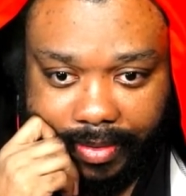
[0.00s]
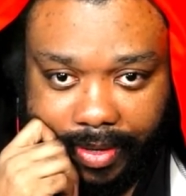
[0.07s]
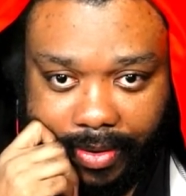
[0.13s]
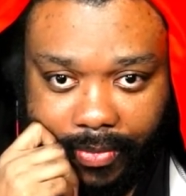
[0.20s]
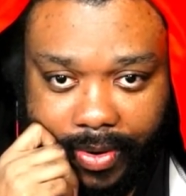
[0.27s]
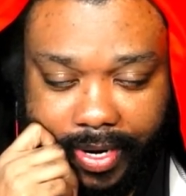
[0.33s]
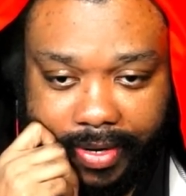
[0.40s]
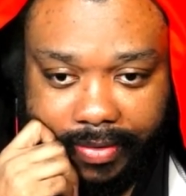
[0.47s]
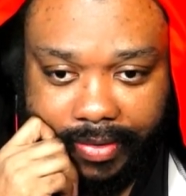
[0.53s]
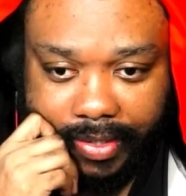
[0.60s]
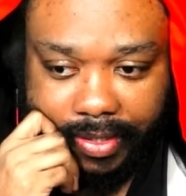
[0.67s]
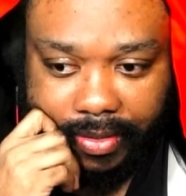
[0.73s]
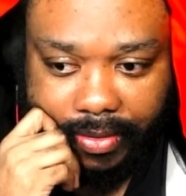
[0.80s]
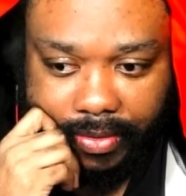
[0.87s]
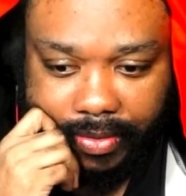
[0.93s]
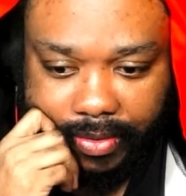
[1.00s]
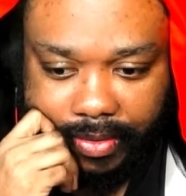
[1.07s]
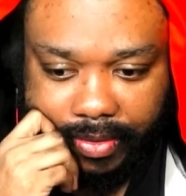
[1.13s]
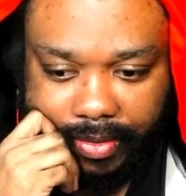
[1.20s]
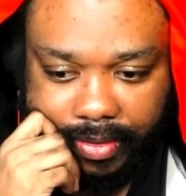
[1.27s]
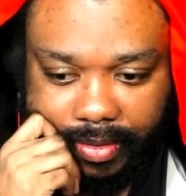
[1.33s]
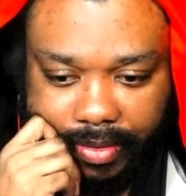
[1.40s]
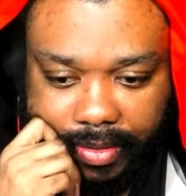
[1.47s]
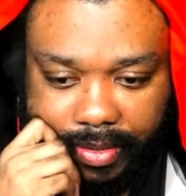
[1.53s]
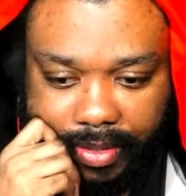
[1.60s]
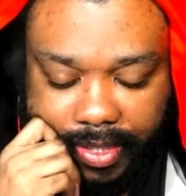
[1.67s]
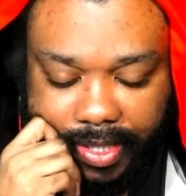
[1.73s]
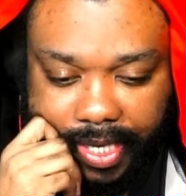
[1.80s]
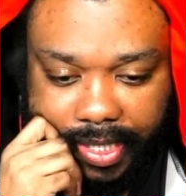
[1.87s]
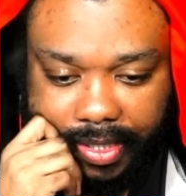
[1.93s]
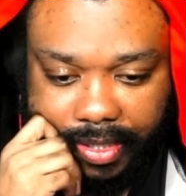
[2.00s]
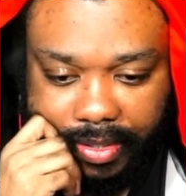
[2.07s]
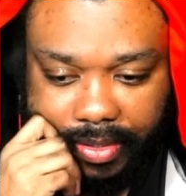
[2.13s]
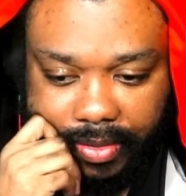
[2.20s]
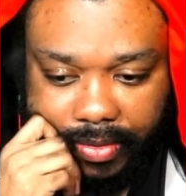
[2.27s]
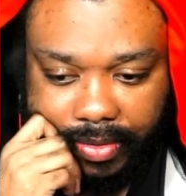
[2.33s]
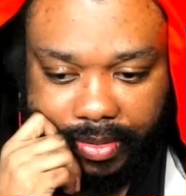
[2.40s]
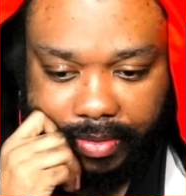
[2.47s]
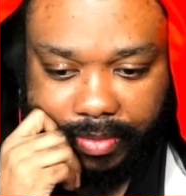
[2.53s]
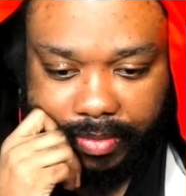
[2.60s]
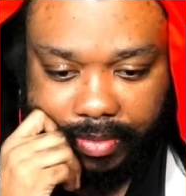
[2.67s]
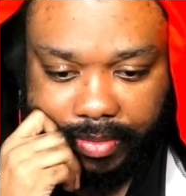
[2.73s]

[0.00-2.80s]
I wonder if she knows. Look like she knows him.